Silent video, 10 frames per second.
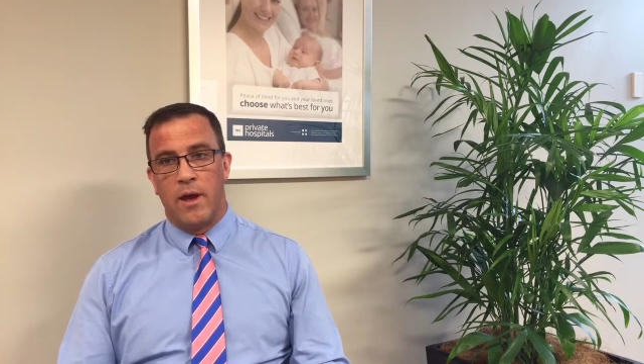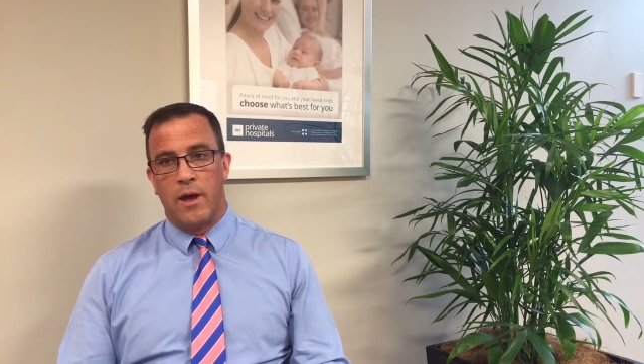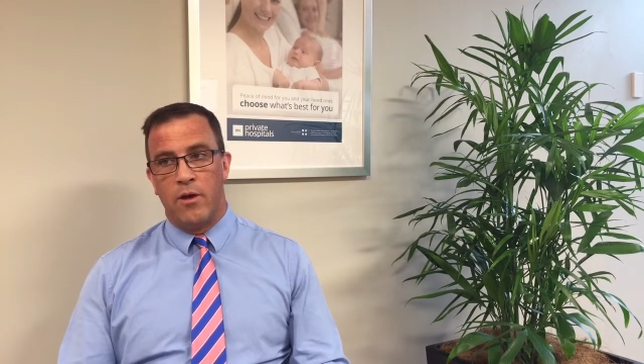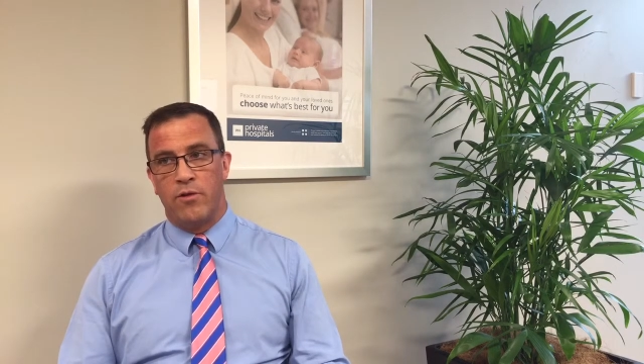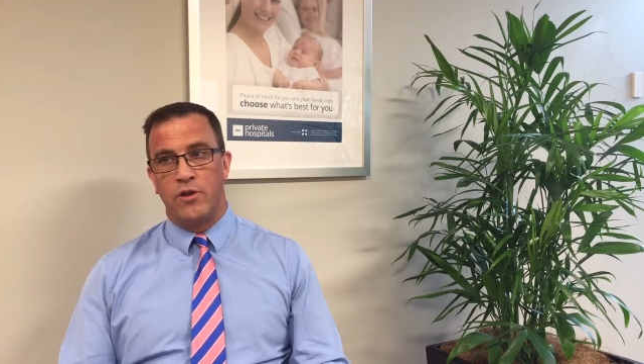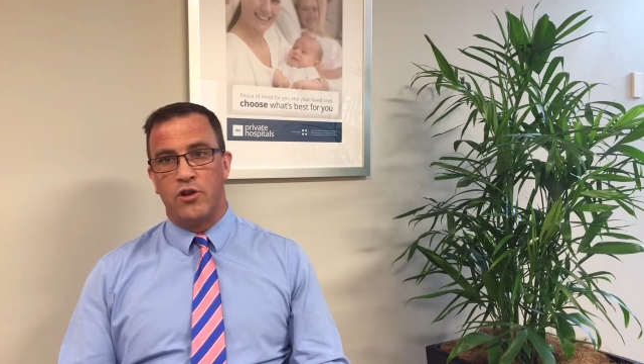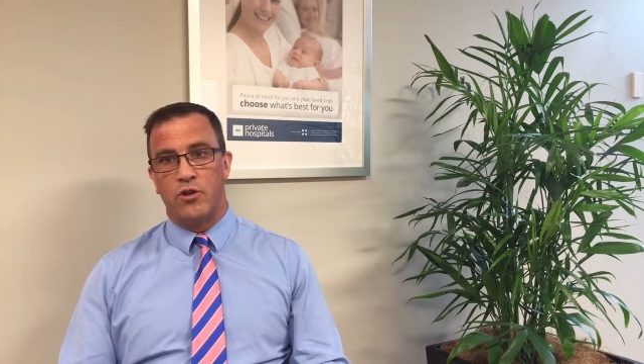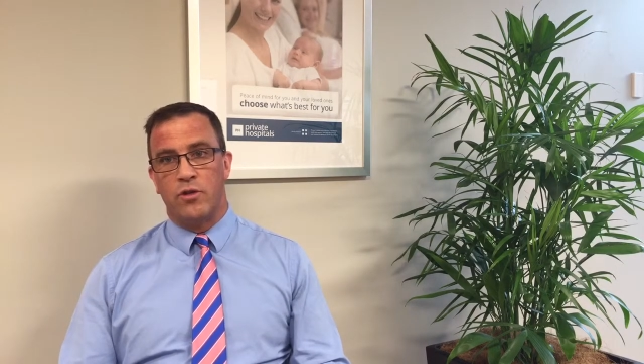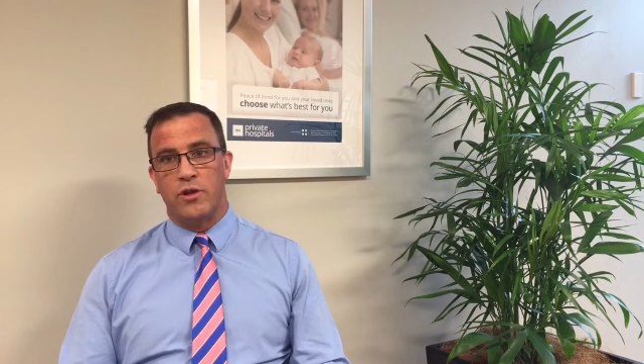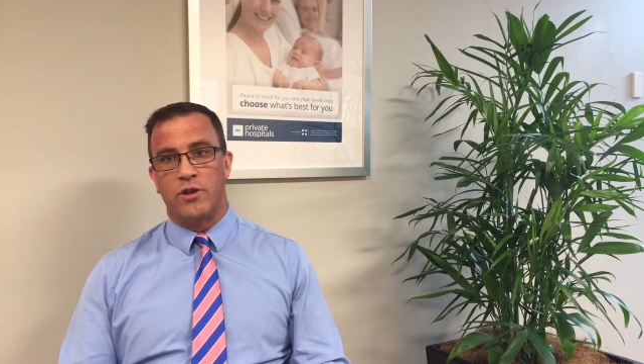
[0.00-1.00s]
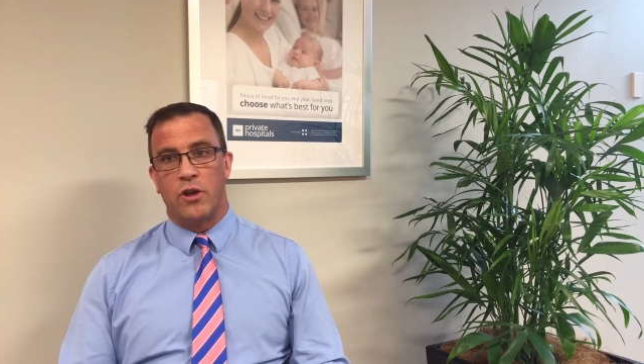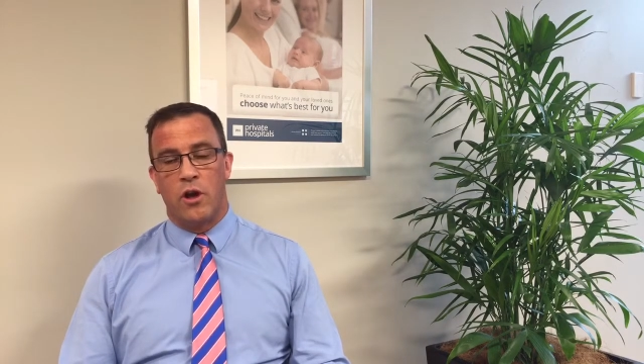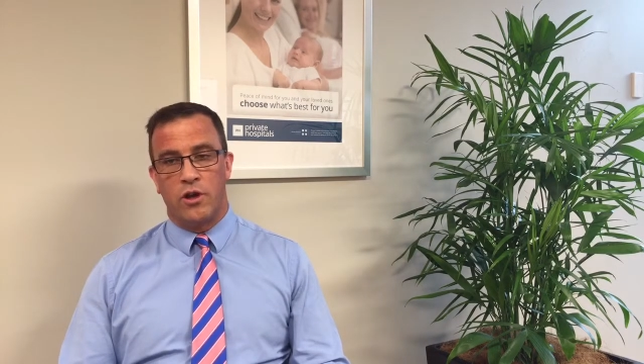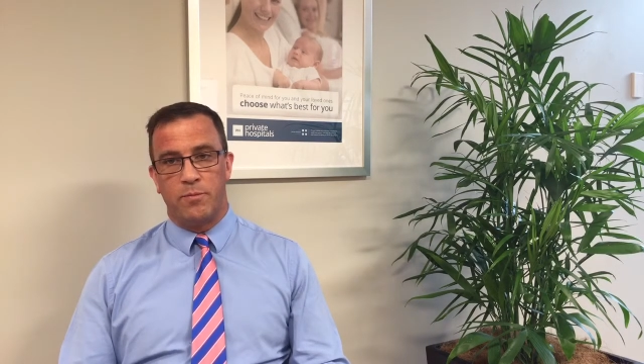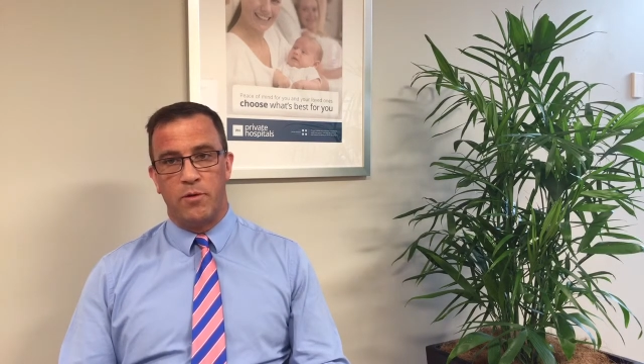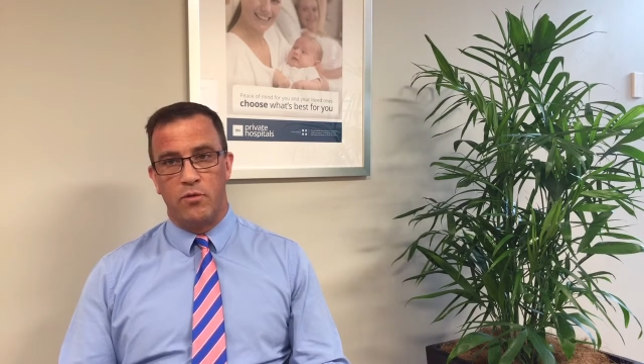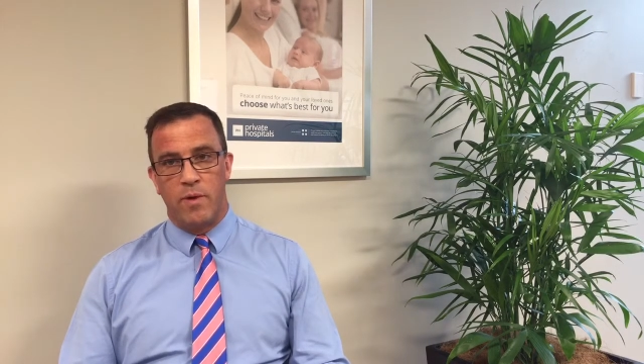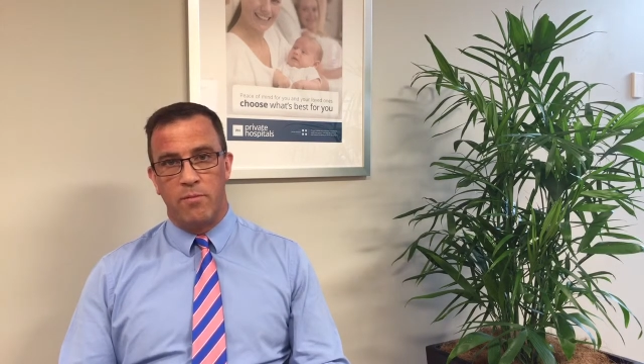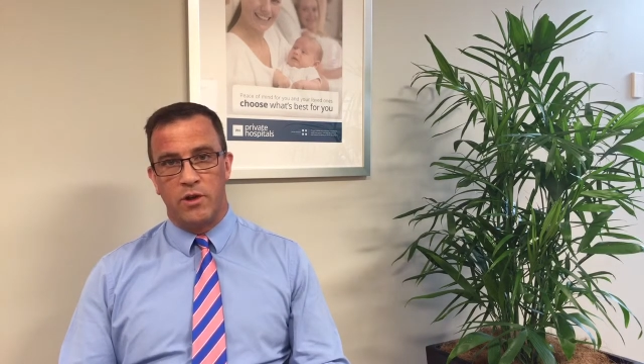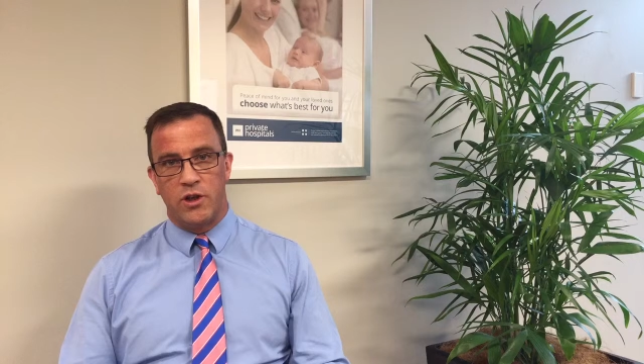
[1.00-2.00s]
Health insurance hospital
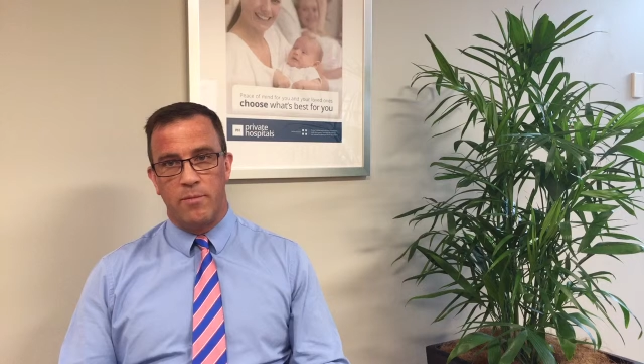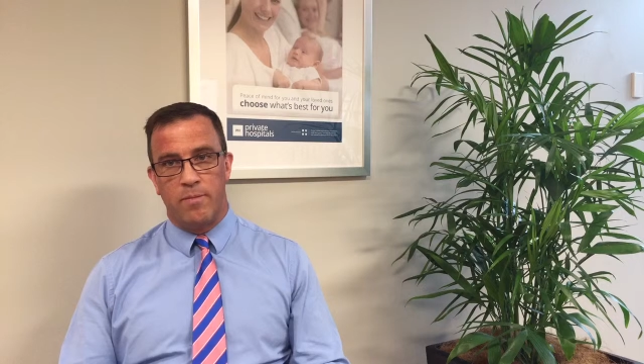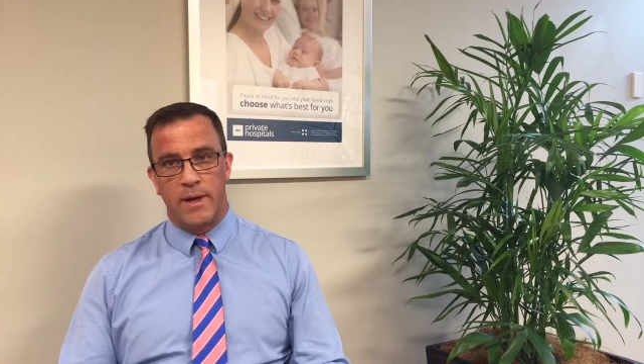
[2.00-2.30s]
membership